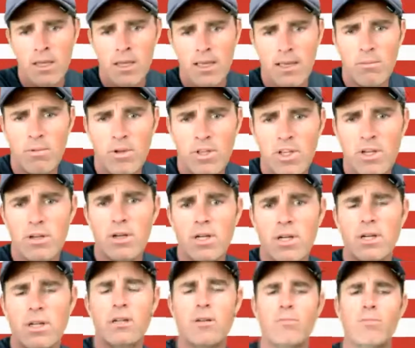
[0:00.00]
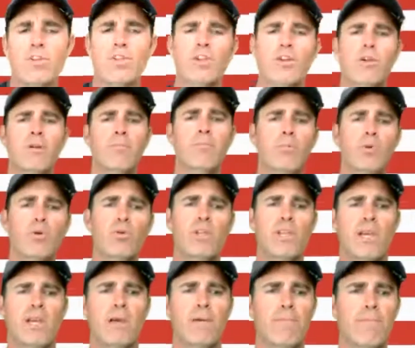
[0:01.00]
And when you're in boot
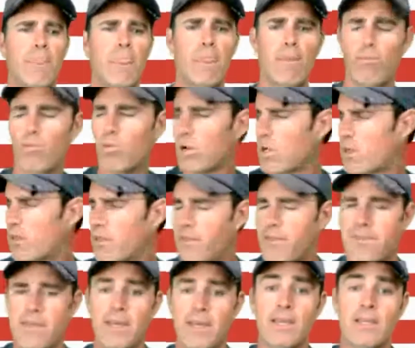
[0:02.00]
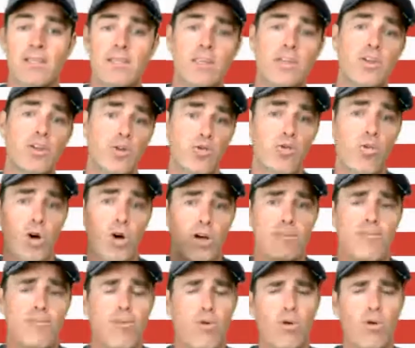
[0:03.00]
camp, one of the things that you
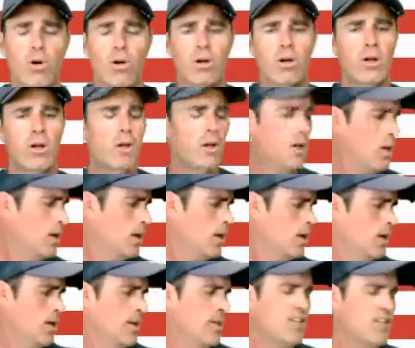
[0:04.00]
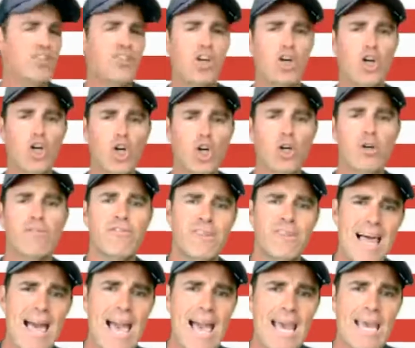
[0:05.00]
work for is to earn
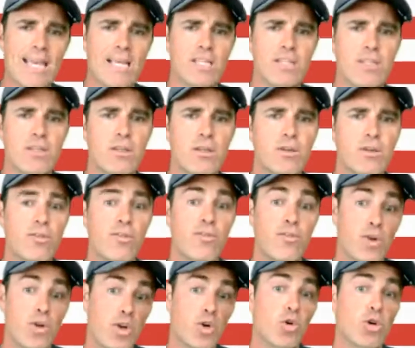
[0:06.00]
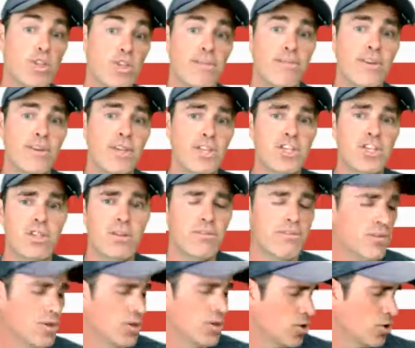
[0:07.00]
flags for your division,
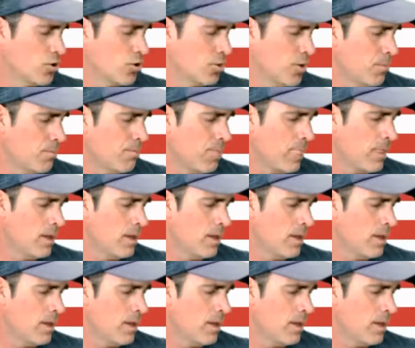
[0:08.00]
for your group.